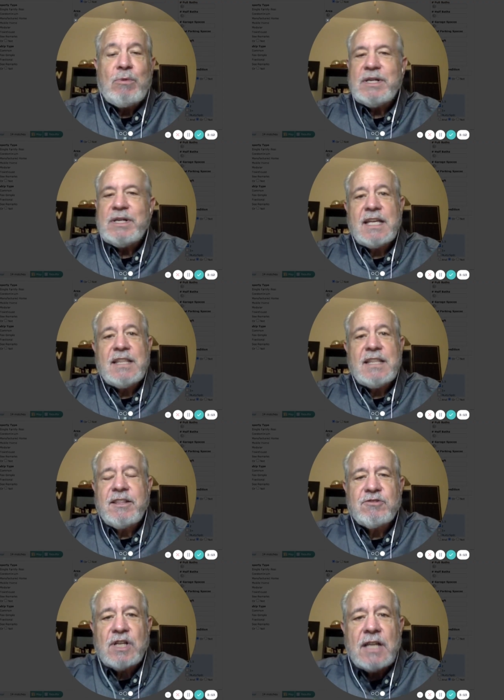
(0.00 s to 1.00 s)
I want to say that
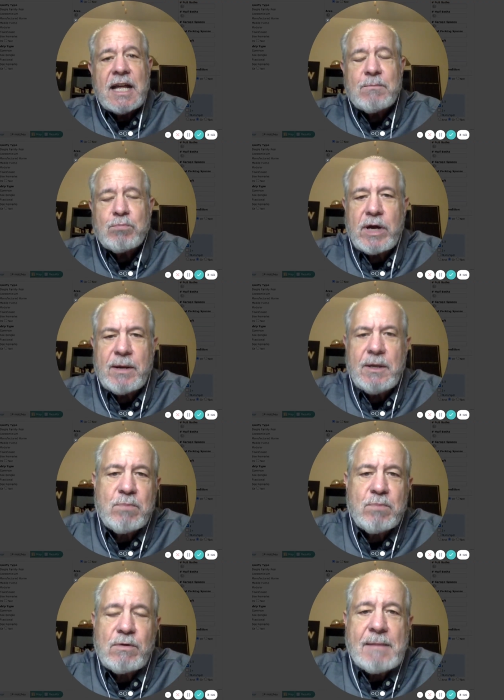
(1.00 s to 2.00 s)
there's a lot of par- uh,
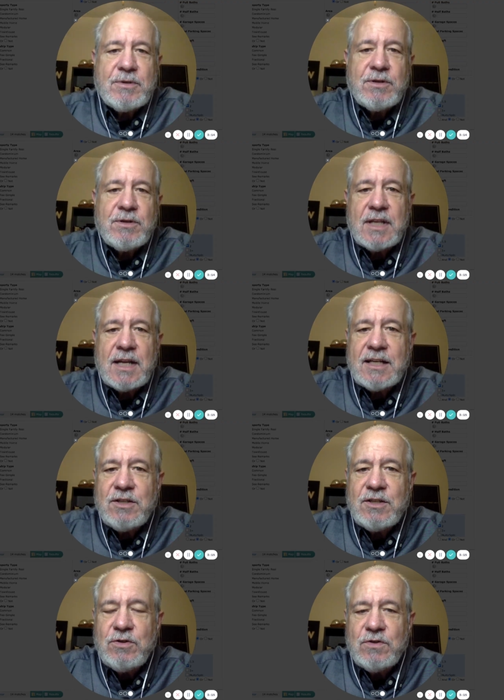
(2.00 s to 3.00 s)
parameters that I
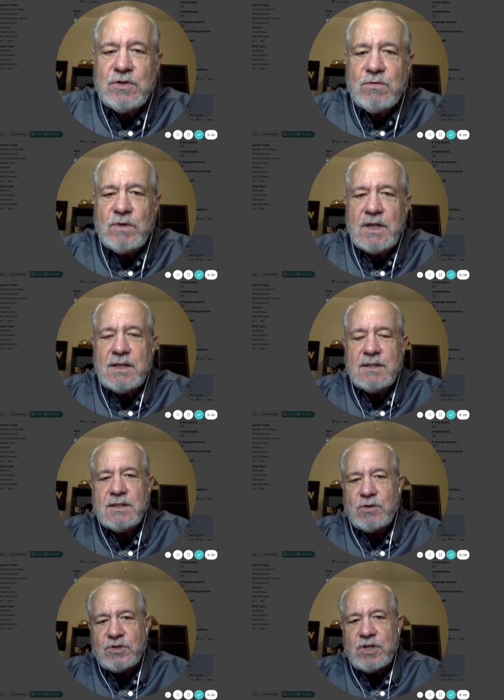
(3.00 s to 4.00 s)
can use when
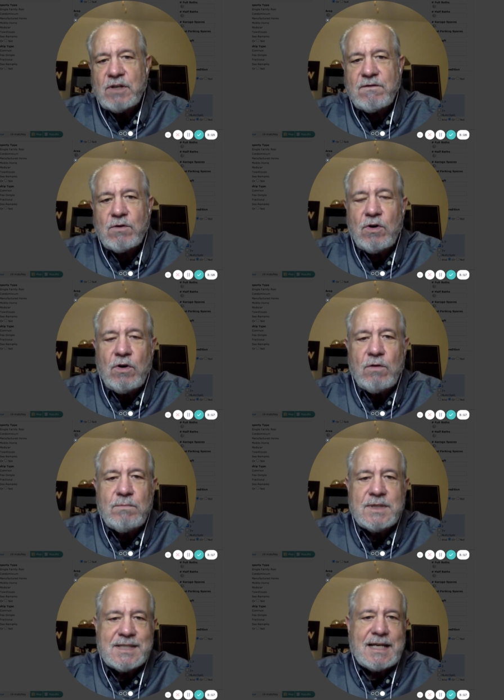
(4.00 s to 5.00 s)
searching for a home
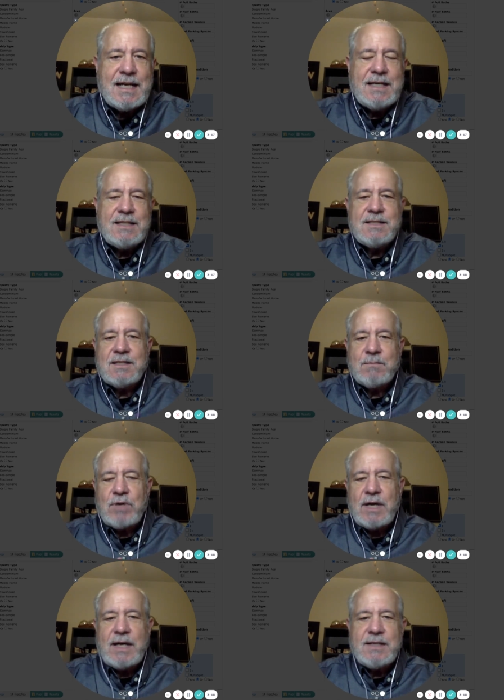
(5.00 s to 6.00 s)
besides the
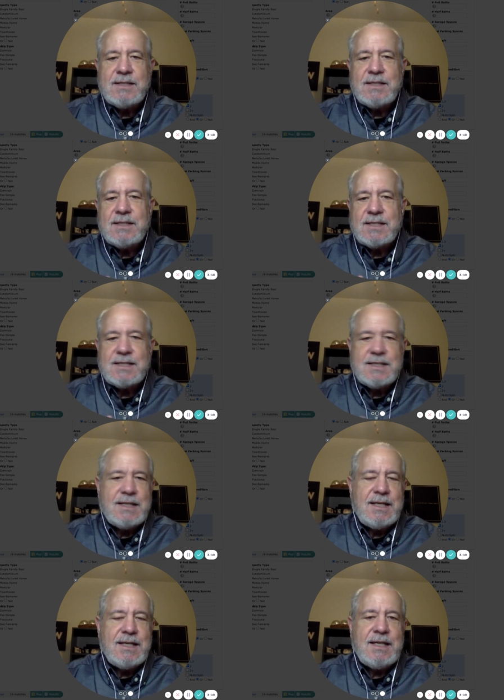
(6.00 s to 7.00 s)
price and the
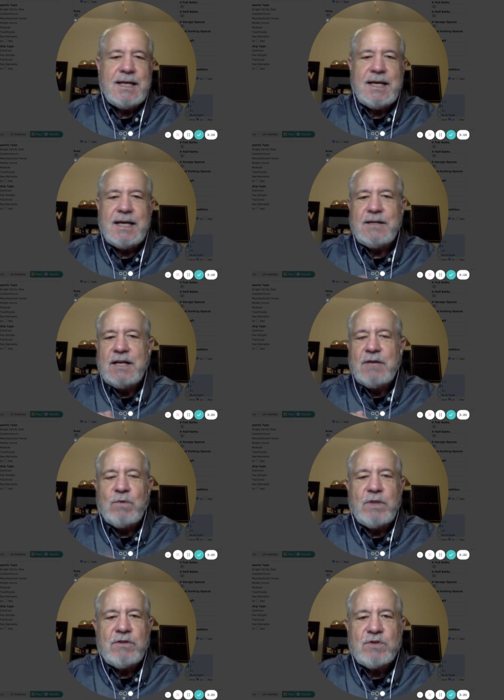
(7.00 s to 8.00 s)
city and
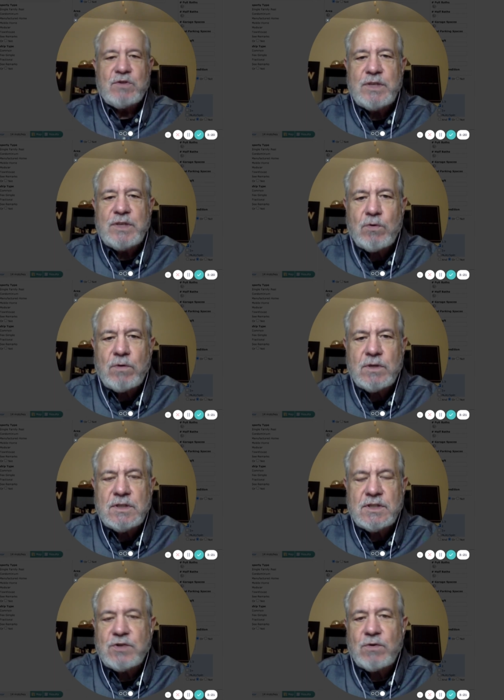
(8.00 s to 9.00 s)
whether it's one tor-
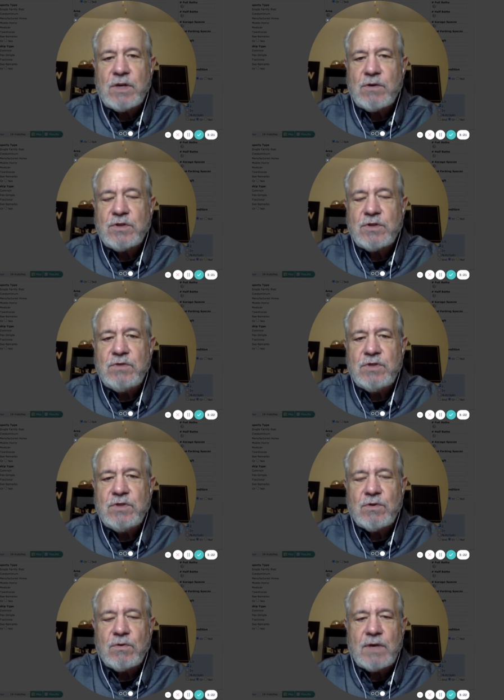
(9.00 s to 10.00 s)
story or two
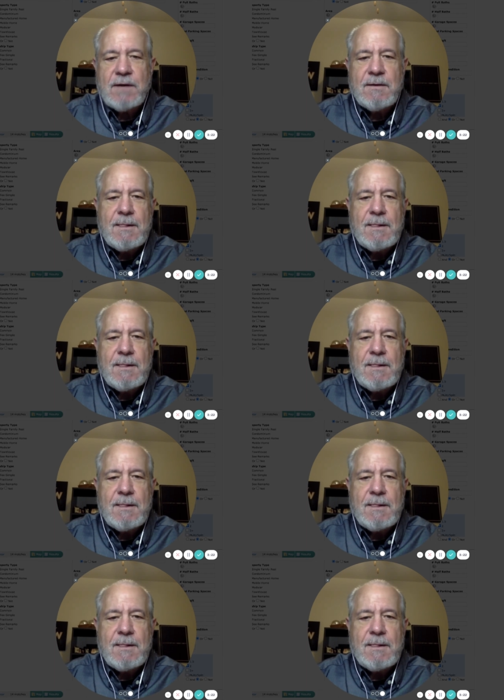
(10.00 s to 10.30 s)
story